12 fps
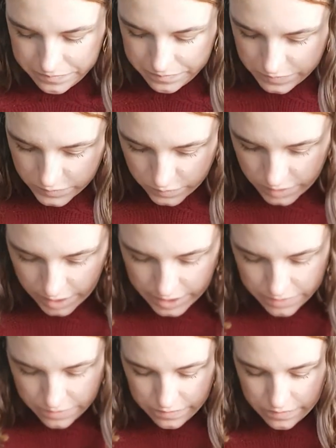where are
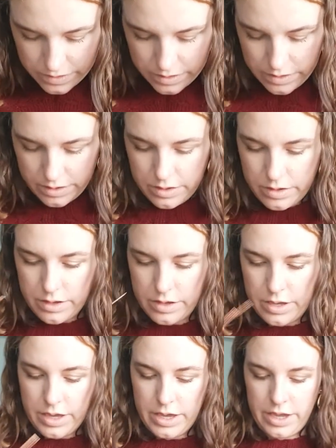you?
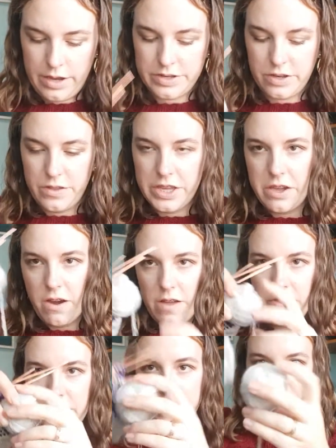Here's all the yarn
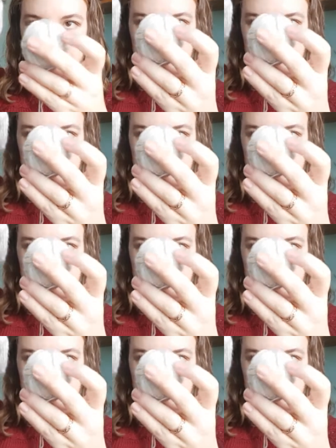that used to